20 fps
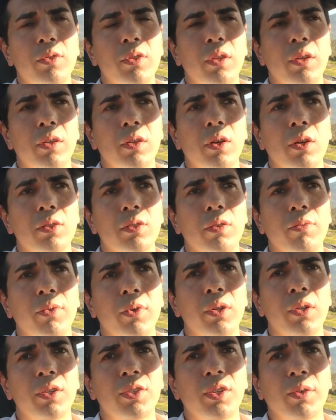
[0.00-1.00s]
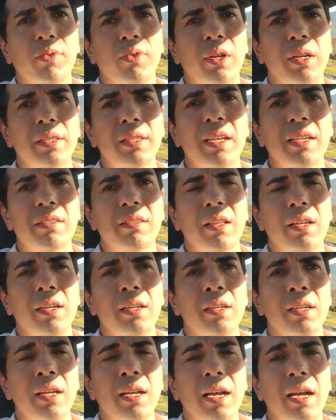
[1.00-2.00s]
So the cost of ownership for a
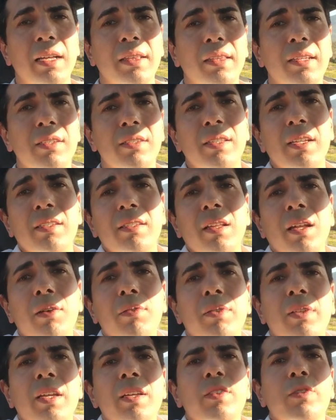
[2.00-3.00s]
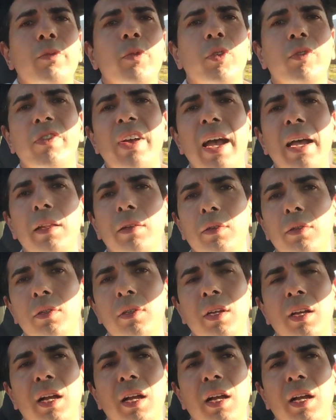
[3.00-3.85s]
Tesla, at least Tesla retains more value.